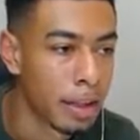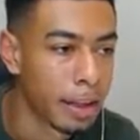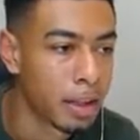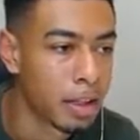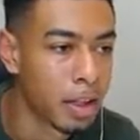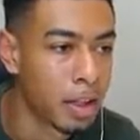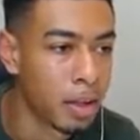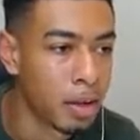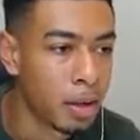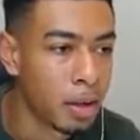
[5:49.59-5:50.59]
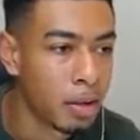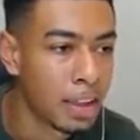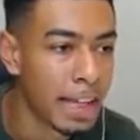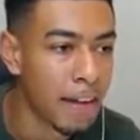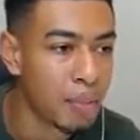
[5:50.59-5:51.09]
Thank you.
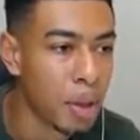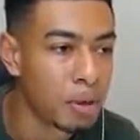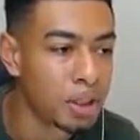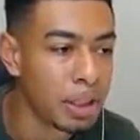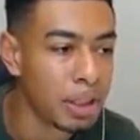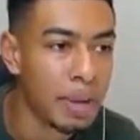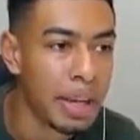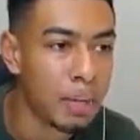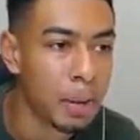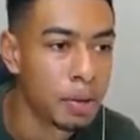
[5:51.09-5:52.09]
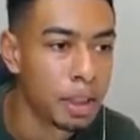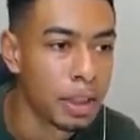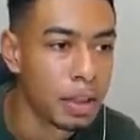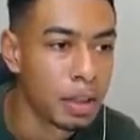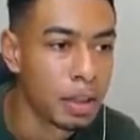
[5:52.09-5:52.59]
Did he have a potion? Tell me he had a potion.